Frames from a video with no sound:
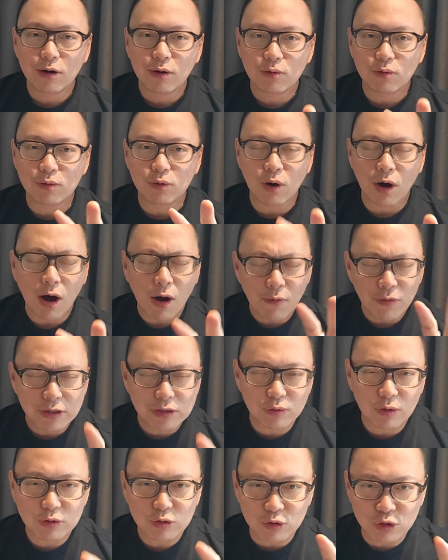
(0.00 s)
who
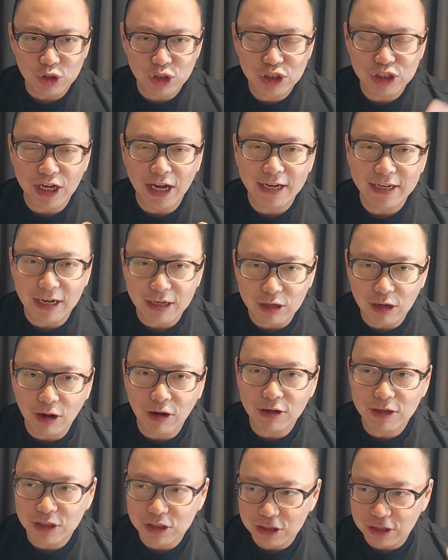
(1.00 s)
always want to share their
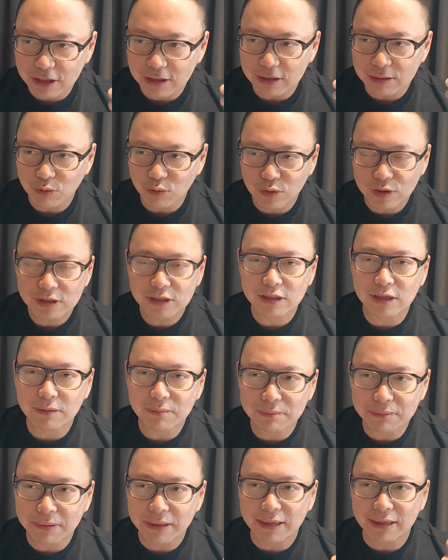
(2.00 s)
knowledge and
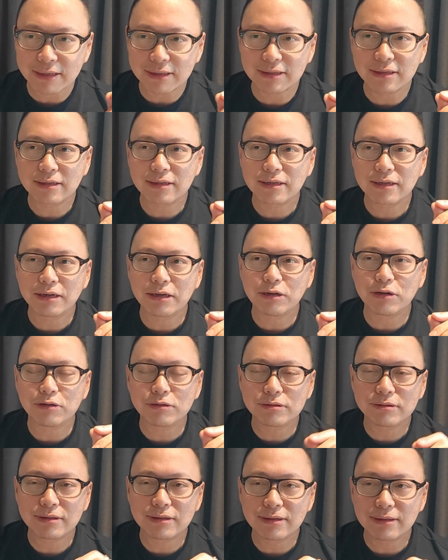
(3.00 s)
wisdom, but
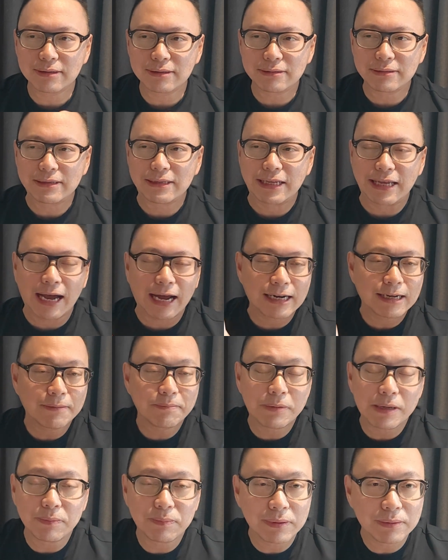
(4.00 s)
the other
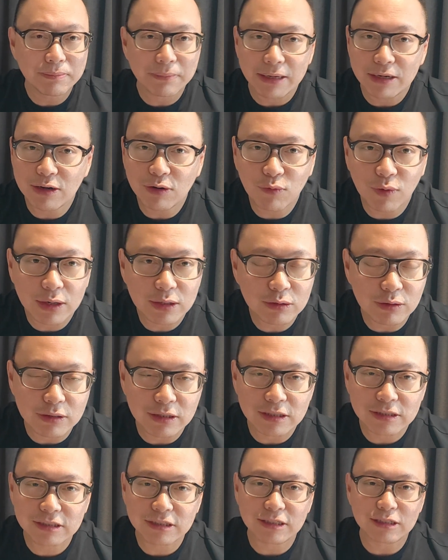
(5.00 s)
people may not want to
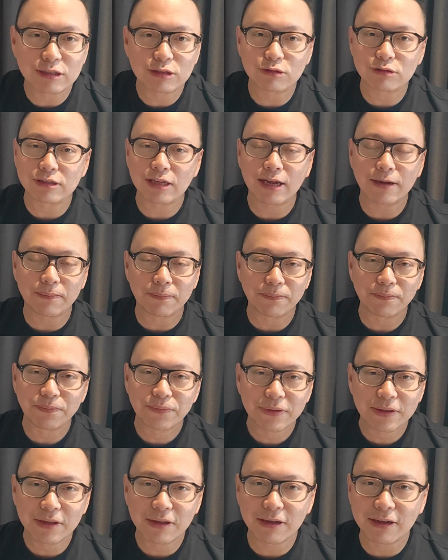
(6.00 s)
listen to them.
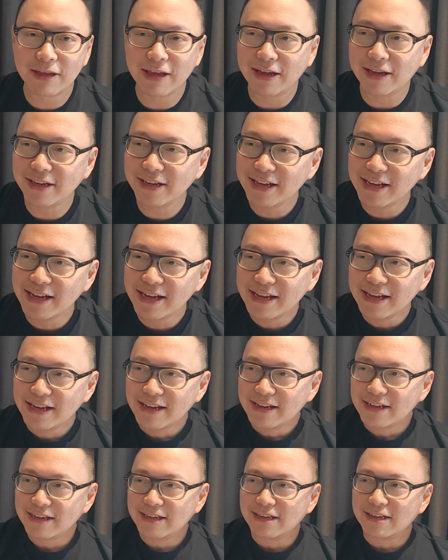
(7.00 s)
Okay,
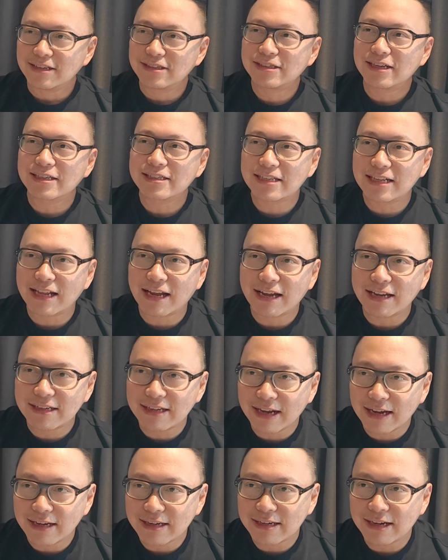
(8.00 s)
it's just like
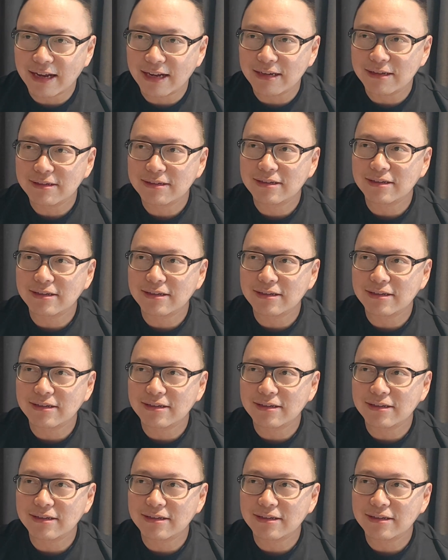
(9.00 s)
that